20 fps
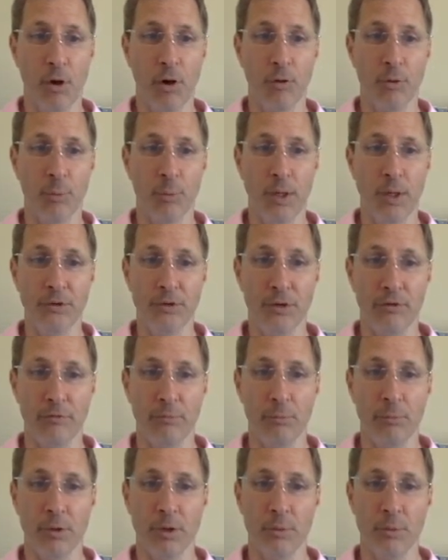But all the
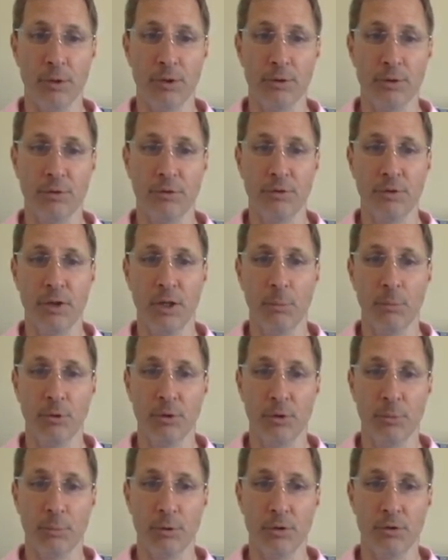rest of them, it returns
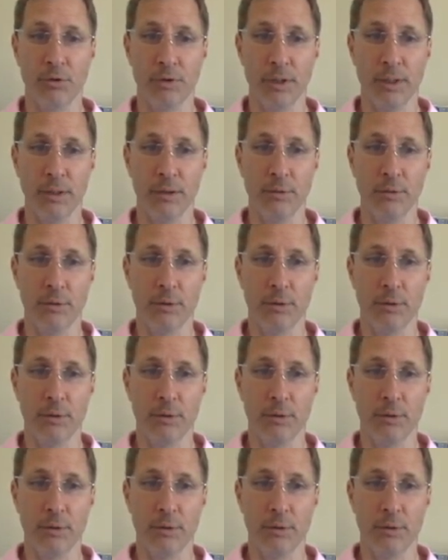the number and it prints